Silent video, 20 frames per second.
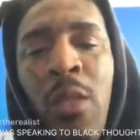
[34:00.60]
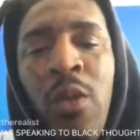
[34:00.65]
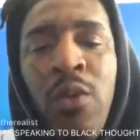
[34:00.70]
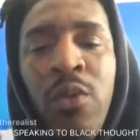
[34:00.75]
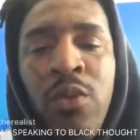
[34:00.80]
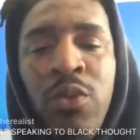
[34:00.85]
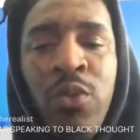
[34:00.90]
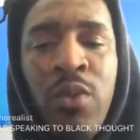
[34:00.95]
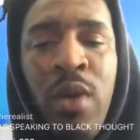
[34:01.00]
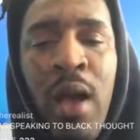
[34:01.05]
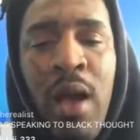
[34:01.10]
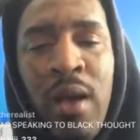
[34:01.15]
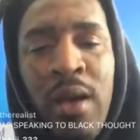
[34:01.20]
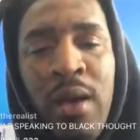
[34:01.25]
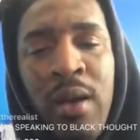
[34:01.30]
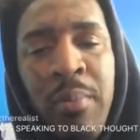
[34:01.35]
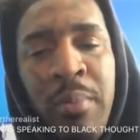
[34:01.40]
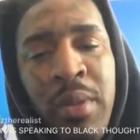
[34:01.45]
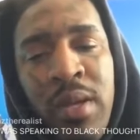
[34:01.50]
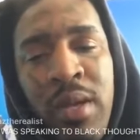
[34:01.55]
You got
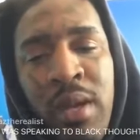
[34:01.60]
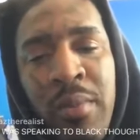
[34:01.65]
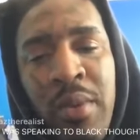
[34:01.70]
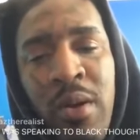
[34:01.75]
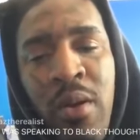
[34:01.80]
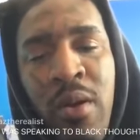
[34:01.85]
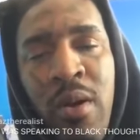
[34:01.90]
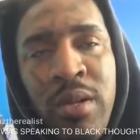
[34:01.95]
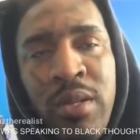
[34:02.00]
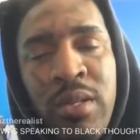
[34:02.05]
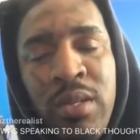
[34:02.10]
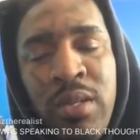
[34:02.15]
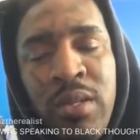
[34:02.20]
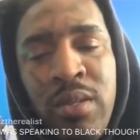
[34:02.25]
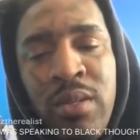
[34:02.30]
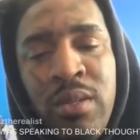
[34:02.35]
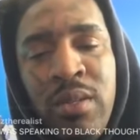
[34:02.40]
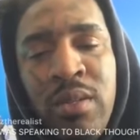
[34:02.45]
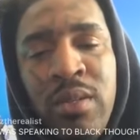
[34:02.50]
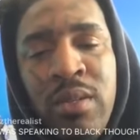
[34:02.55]
up and coming artists.
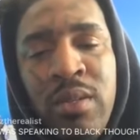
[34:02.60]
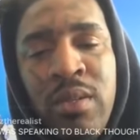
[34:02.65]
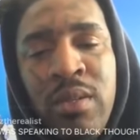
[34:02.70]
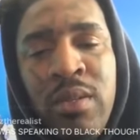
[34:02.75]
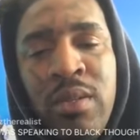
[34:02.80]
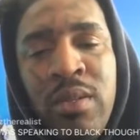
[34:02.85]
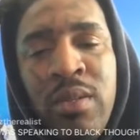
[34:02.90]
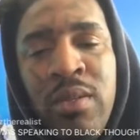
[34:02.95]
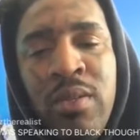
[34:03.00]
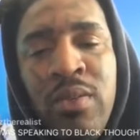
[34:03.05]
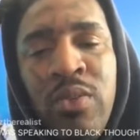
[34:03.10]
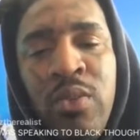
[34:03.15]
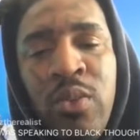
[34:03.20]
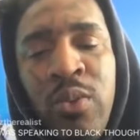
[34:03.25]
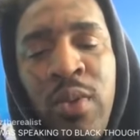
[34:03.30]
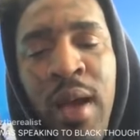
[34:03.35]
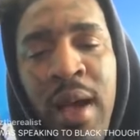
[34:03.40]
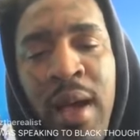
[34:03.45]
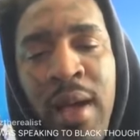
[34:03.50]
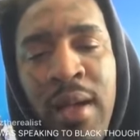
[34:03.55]
You
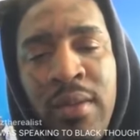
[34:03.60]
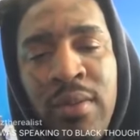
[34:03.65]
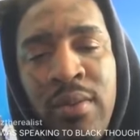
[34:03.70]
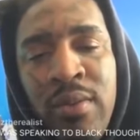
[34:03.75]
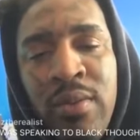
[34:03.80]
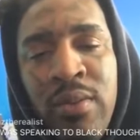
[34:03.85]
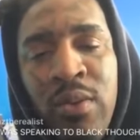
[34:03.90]
got, you